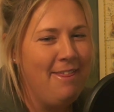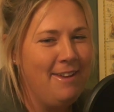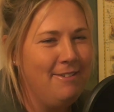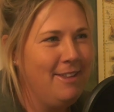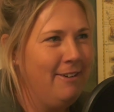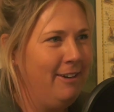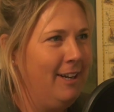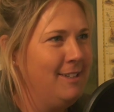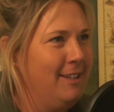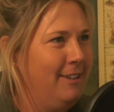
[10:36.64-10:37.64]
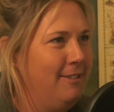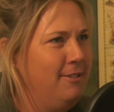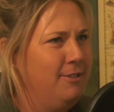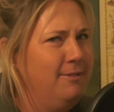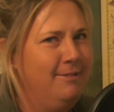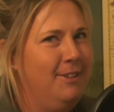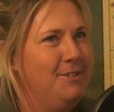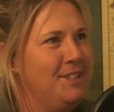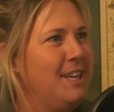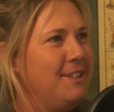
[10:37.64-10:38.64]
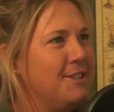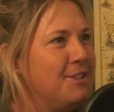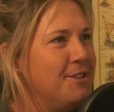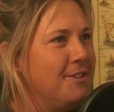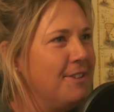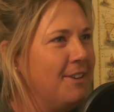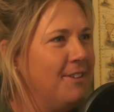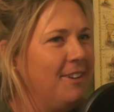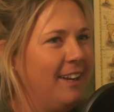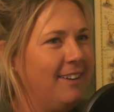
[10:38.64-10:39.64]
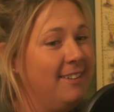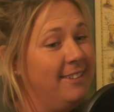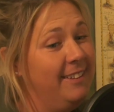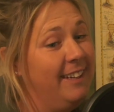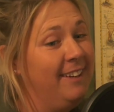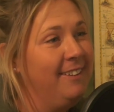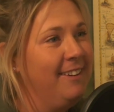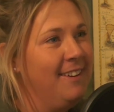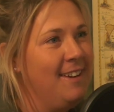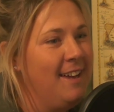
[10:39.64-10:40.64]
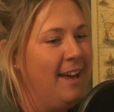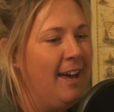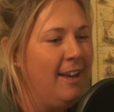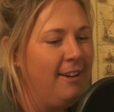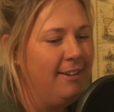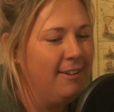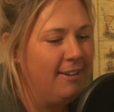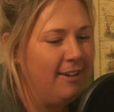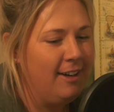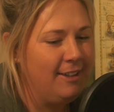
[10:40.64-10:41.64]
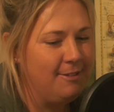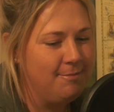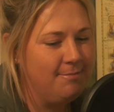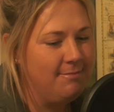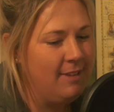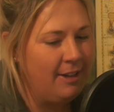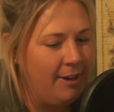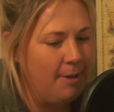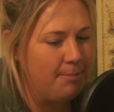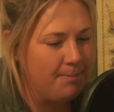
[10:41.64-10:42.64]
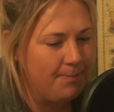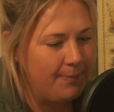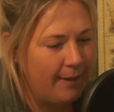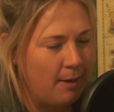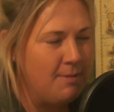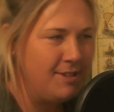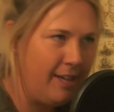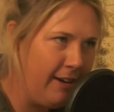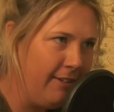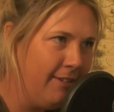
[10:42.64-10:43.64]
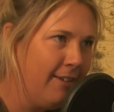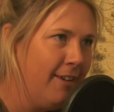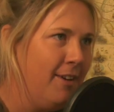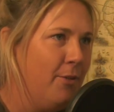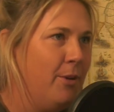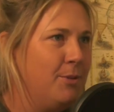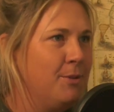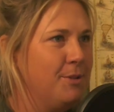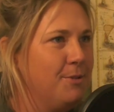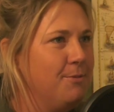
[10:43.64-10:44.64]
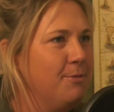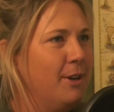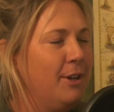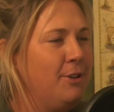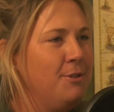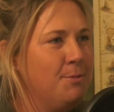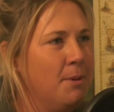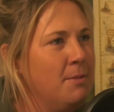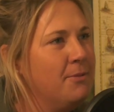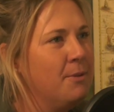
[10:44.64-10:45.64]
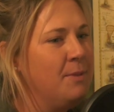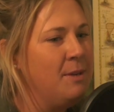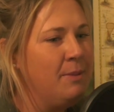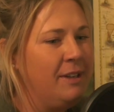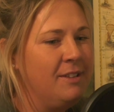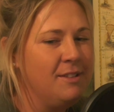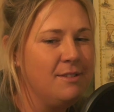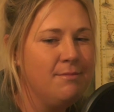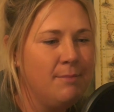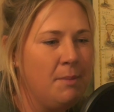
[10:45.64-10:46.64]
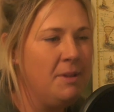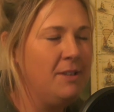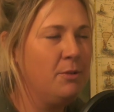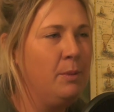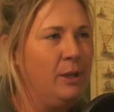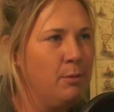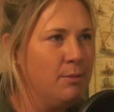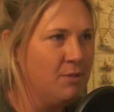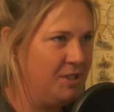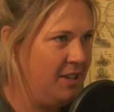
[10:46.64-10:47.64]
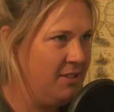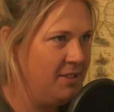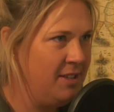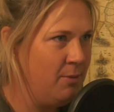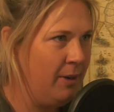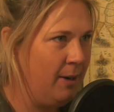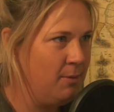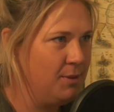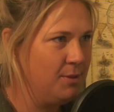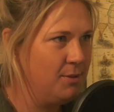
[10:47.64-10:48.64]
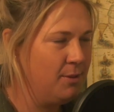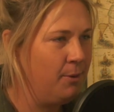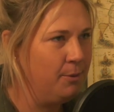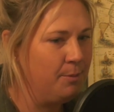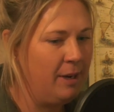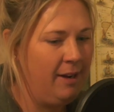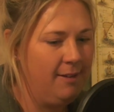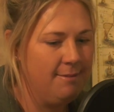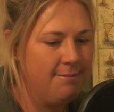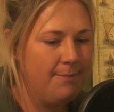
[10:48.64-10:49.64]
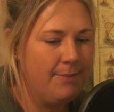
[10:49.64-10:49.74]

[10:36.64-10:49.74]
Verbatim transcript: and then when they realized that I was there to shoot, they were all like, oh, okay. And I ended up coming second, which was a huge moment for me because maybe they took me a little bit more seriously when I was told by